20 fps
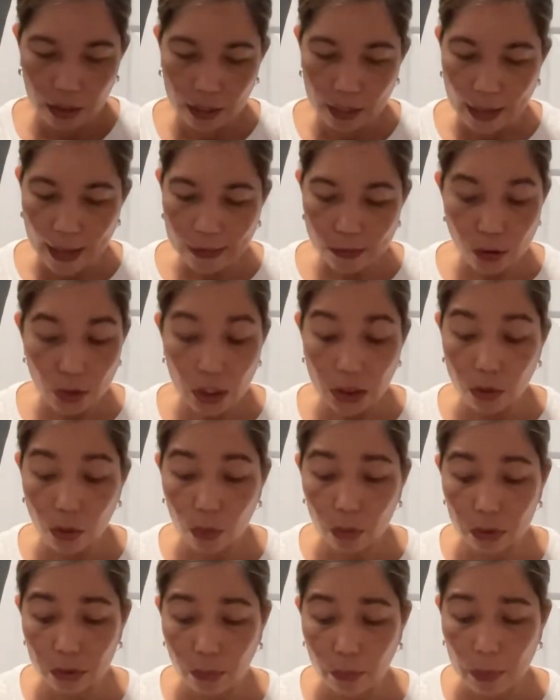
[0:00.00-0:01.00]
Actually, I
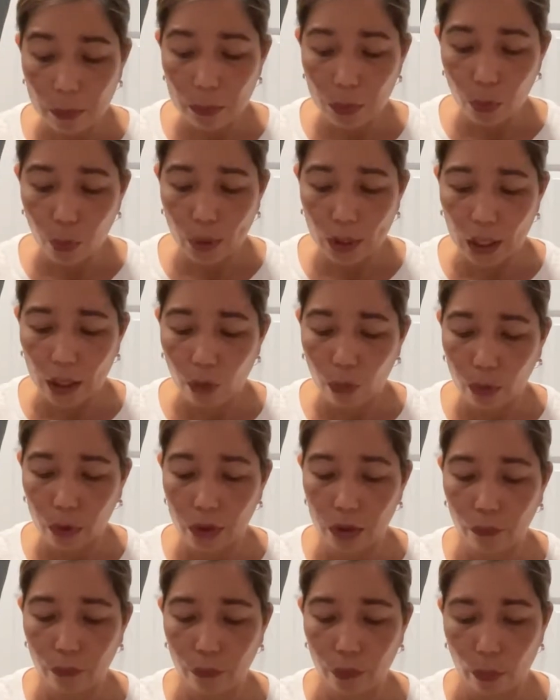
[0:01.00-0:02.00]
don't remember what I
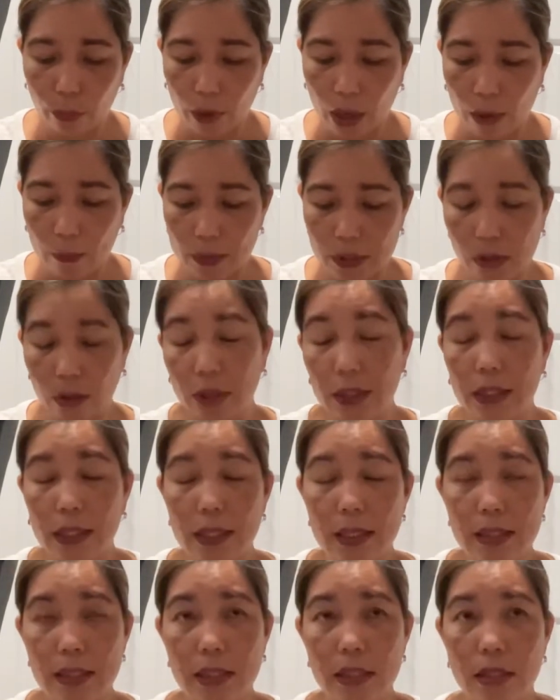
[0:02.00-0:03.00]
ordered from Amazon.
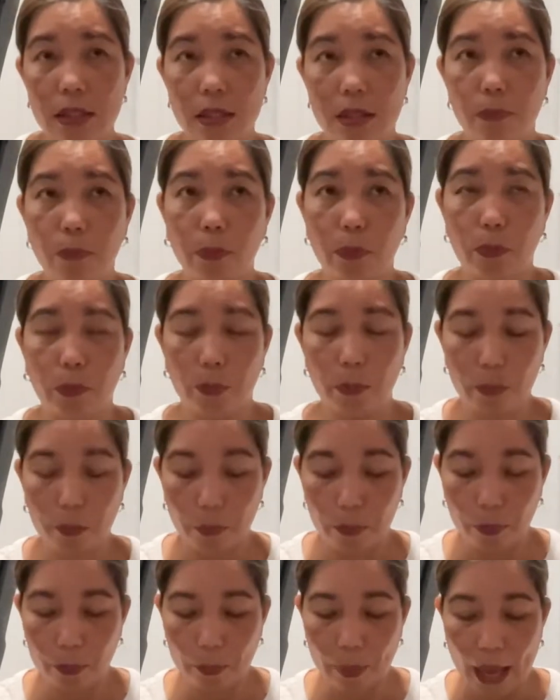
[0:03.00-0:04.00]
This
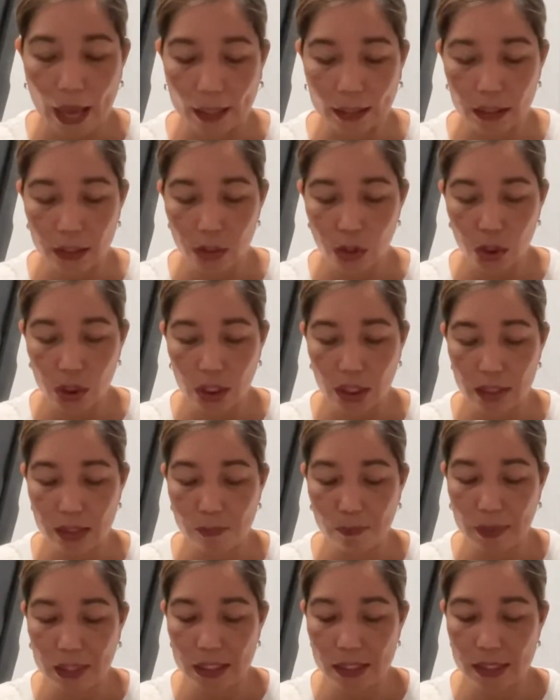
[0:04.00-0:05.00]
package has
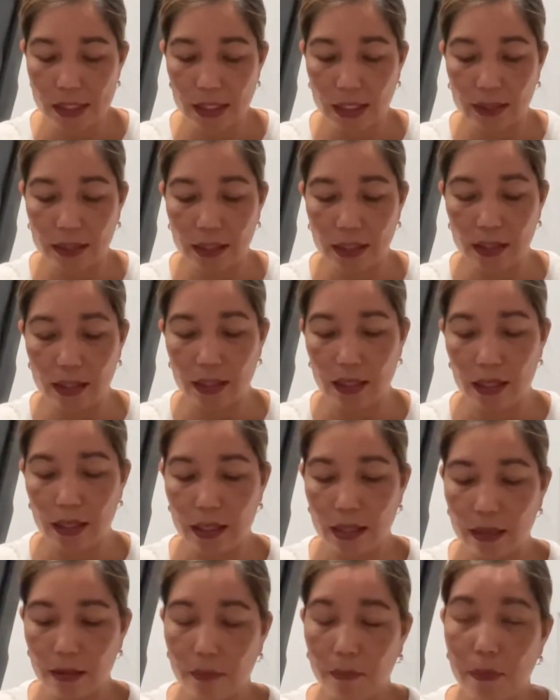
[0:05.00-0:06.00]
been sitting
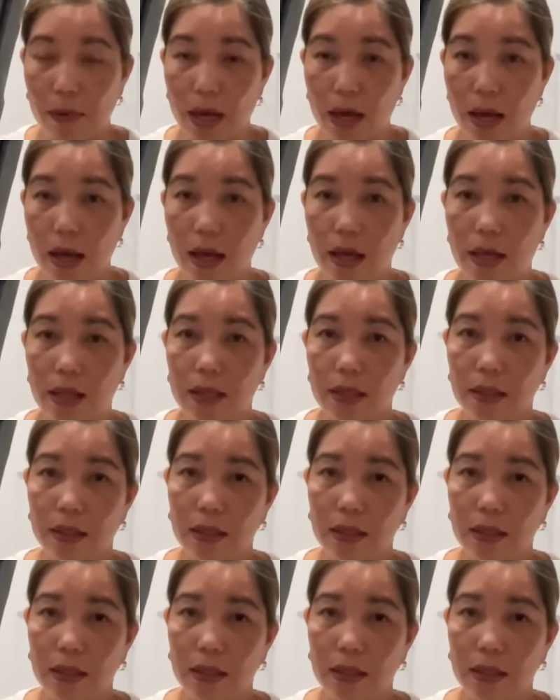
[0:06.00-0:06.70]
in my